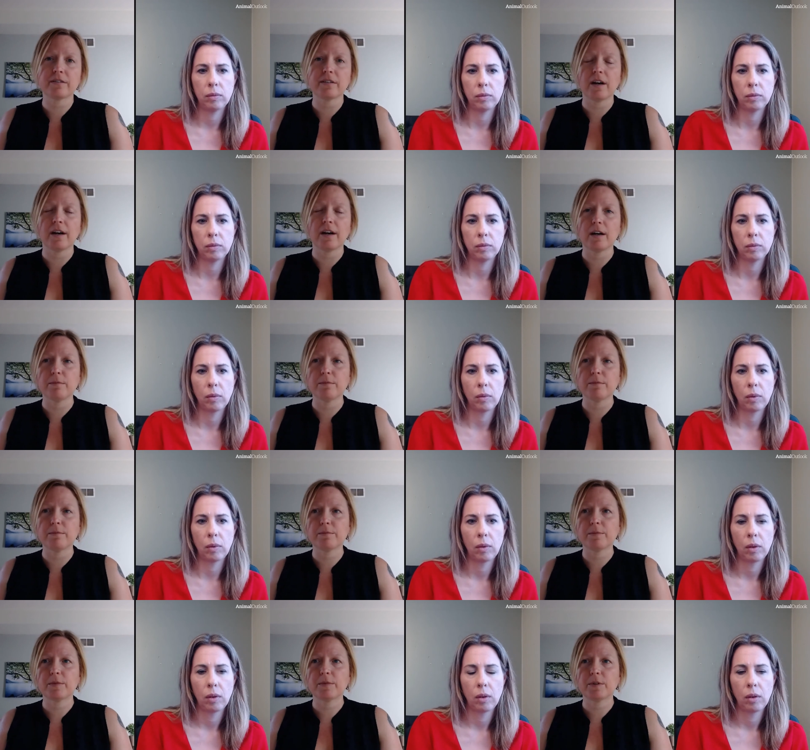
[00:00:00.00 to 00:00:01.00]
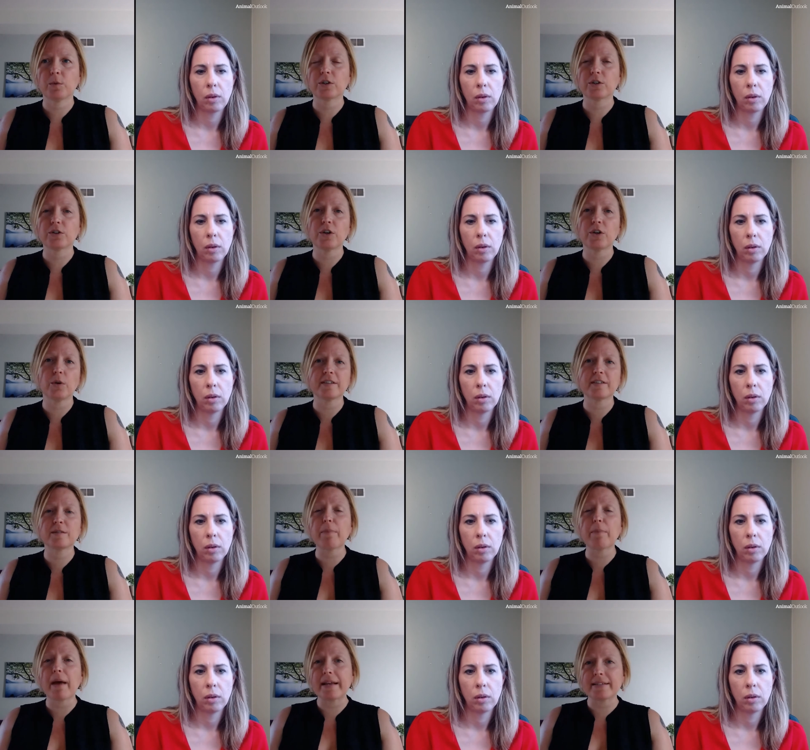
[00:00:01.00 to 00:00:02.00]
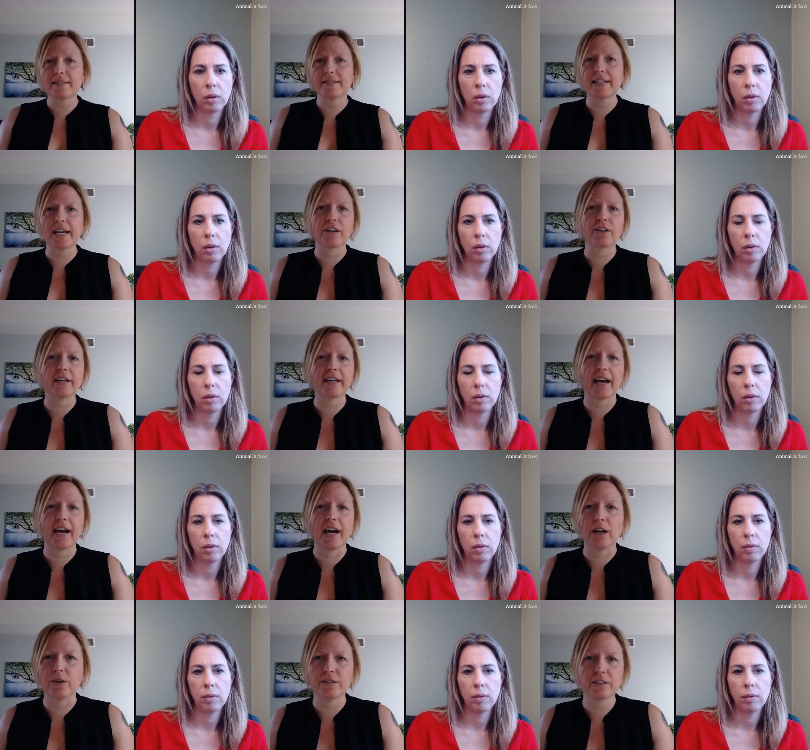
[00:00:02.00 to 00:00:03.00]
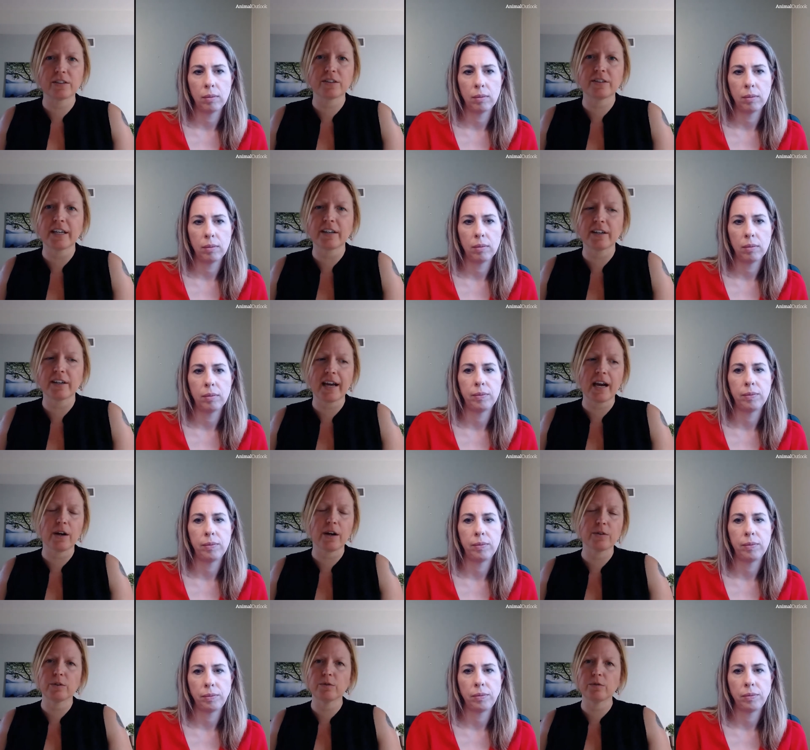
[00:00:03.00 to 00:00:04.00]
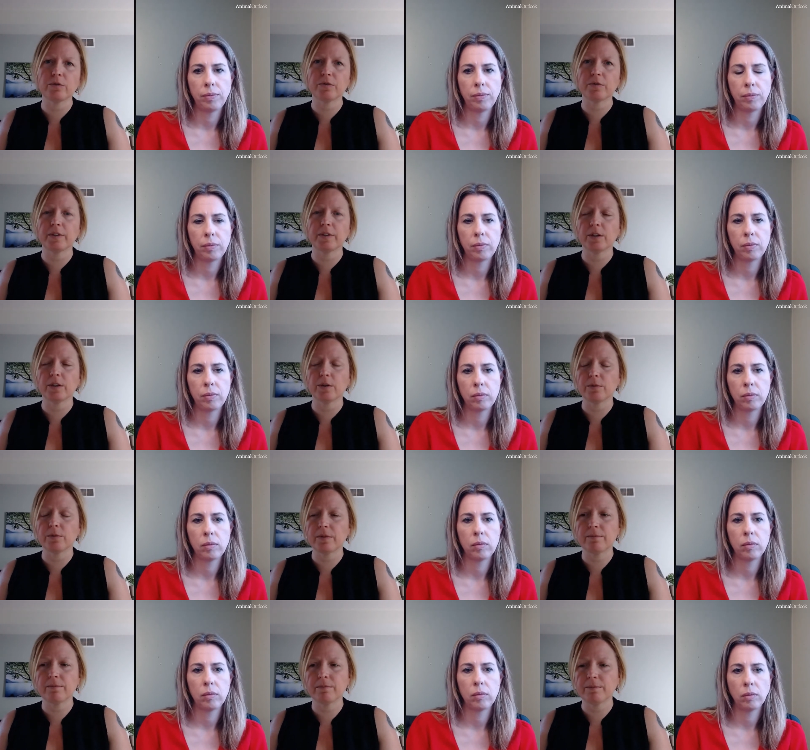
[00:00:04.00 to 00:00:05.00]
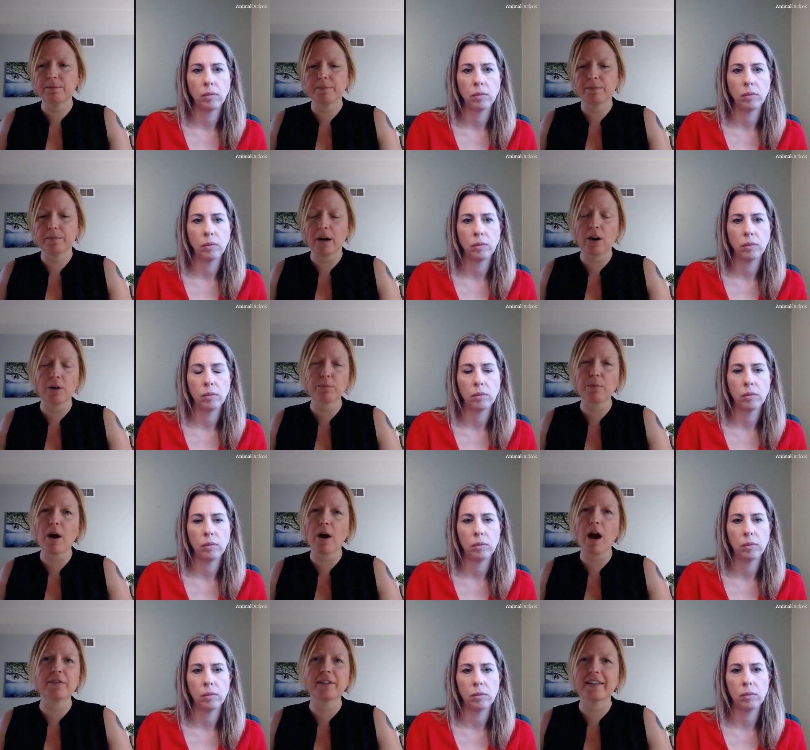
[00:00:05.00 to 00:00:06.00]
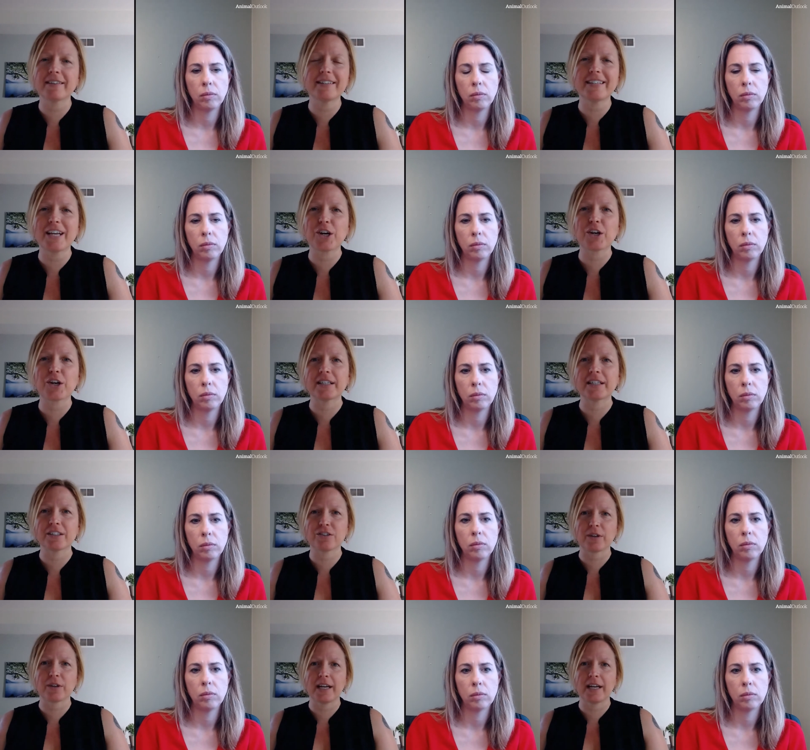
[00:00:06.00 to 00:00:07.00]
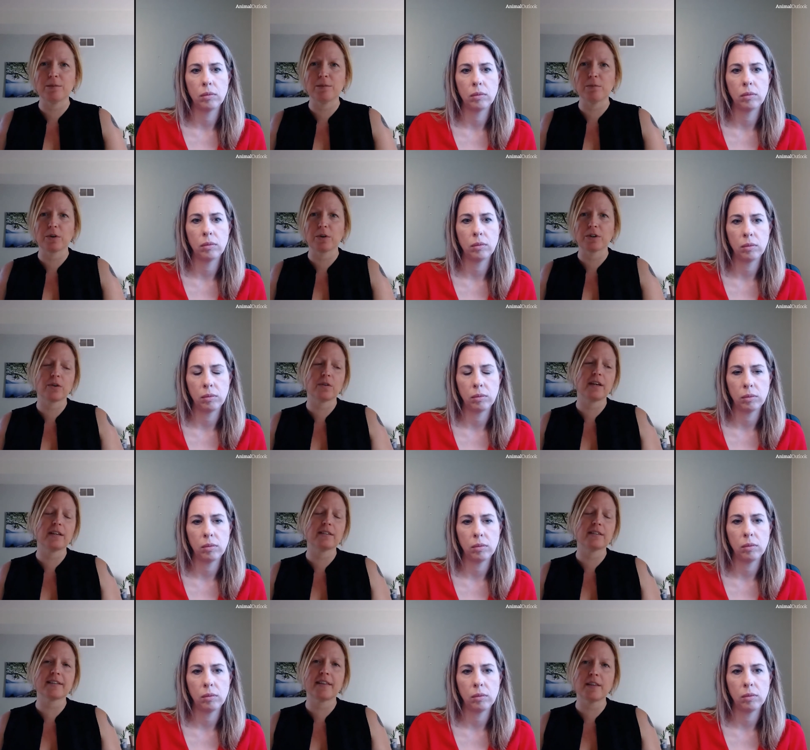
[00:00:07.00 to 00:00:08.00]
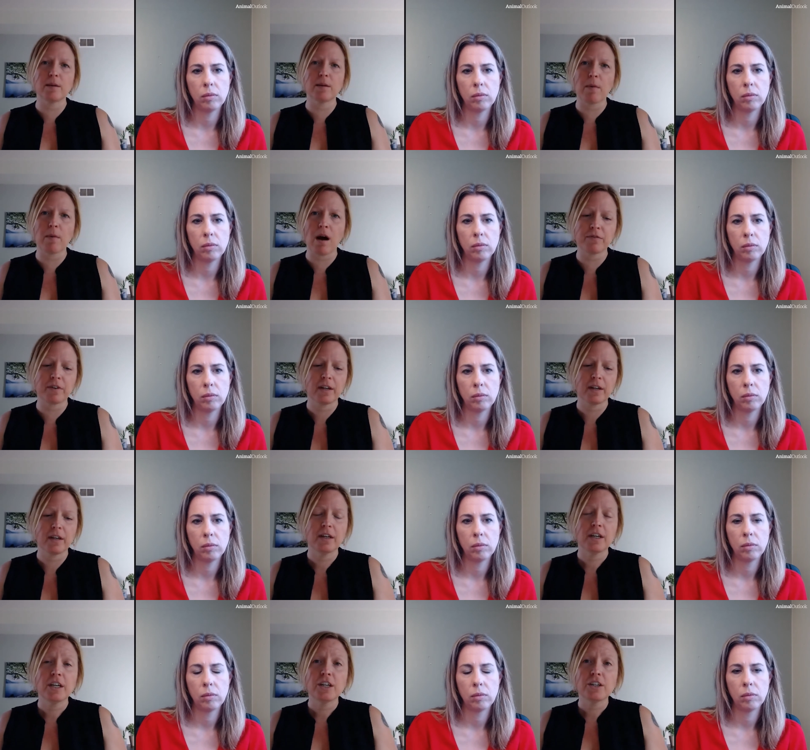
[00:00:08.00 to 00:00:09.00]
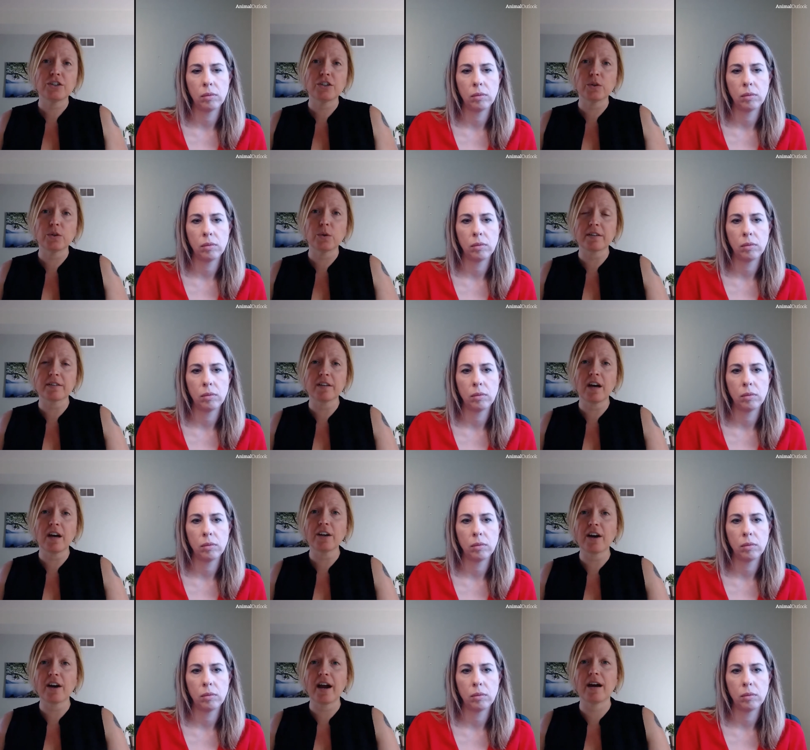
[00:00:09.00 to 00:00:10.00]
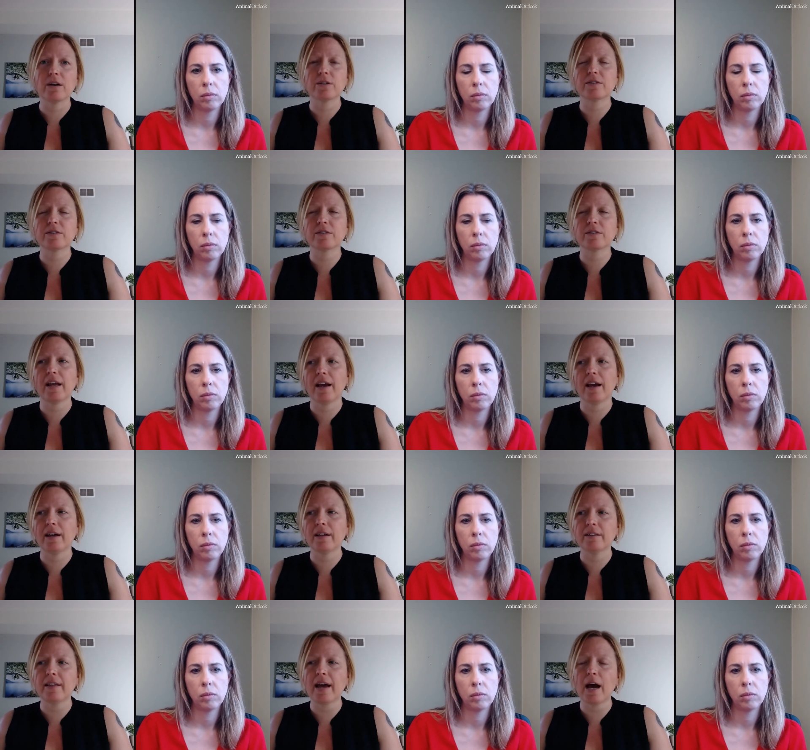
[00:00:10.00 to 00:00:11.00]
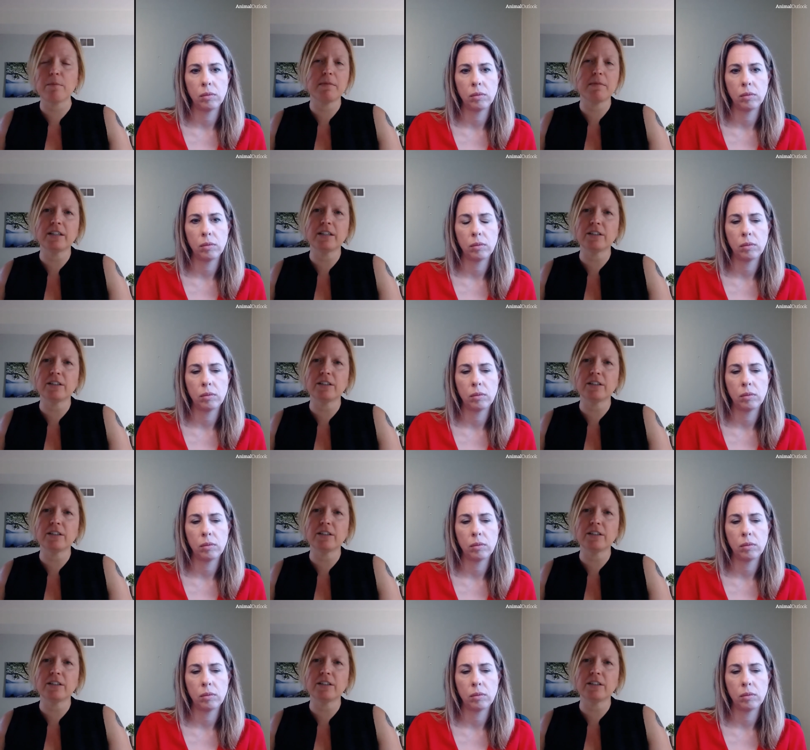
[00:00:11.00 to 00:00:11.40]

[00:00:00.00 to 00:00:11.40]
Speaker 1: um, what are known as spent dairy cows. These are dairy cows who've, you know, aren't profiting the dairy industry anymore. So they send them off to a slaughterhouse, and that meat is